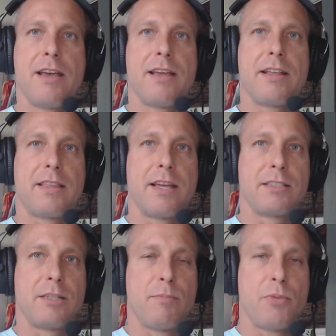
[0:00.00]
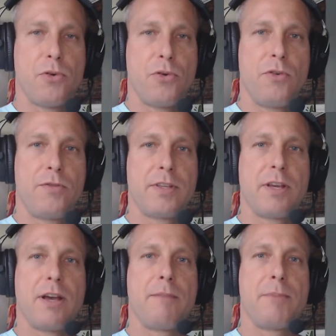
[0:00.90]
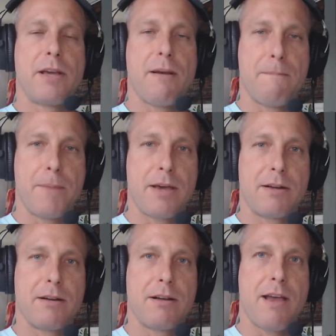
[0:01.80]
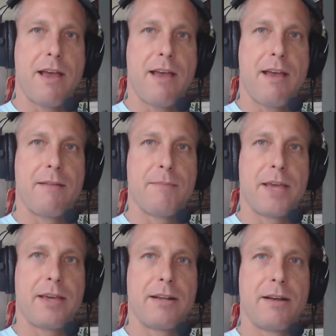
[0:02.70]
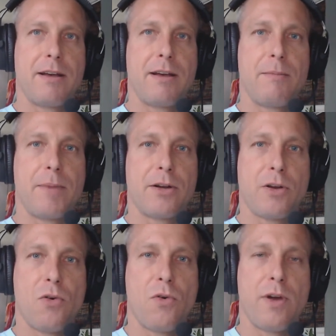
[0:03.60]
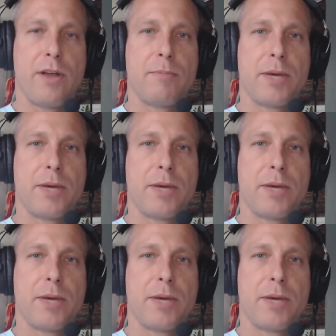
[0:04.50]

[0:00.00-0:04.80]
Get things improved, become better, and make it a better coin, better